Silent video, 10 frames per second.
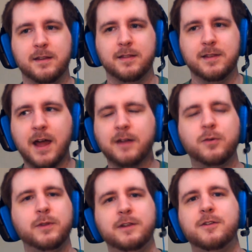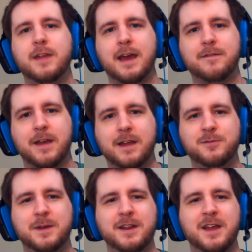not only do they have
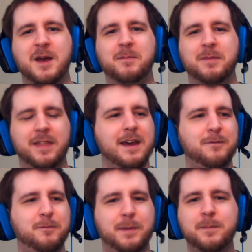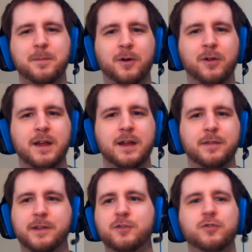henchmen, but they have people
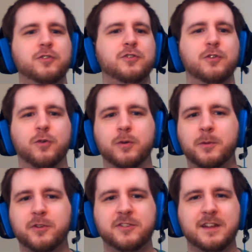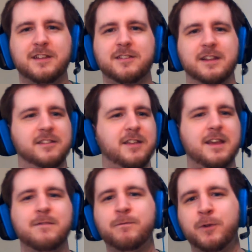that are just normal citizens
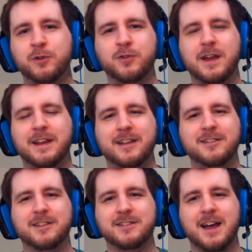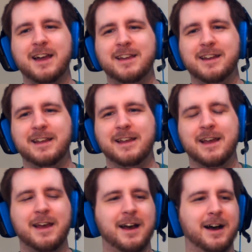infiltrating society,
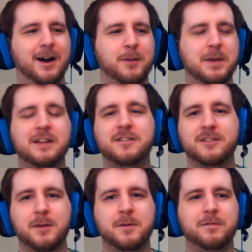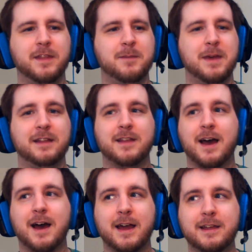and some of them at the
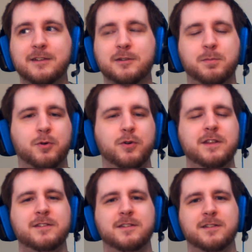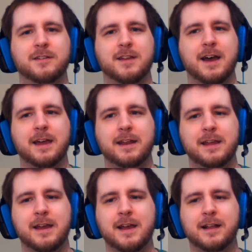highest points in
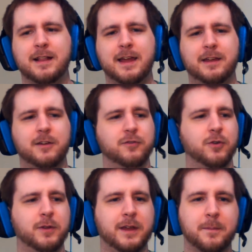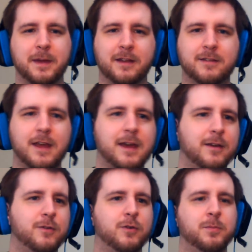society, like controlling a big
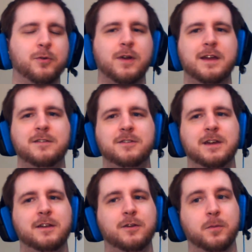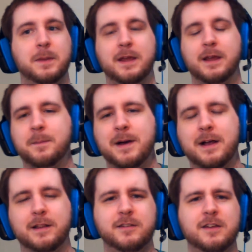tech corporation, or being a
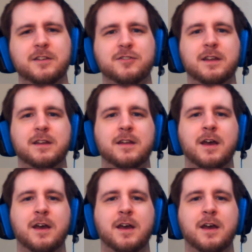politician,